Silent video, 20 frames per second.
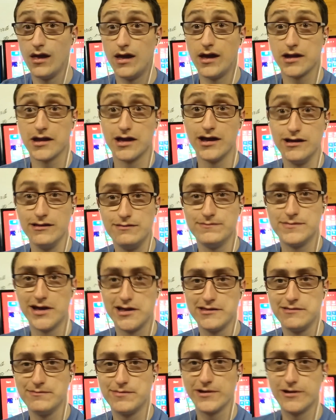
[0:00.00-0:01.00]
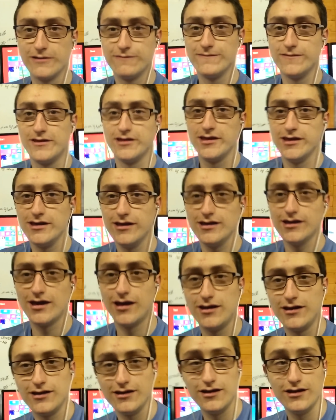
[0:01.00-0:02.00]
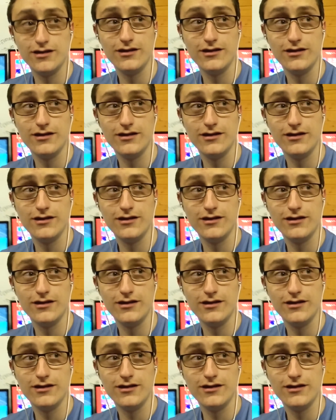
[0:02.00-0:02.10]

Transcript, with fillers: Hi guys, Martin Beresford here, and it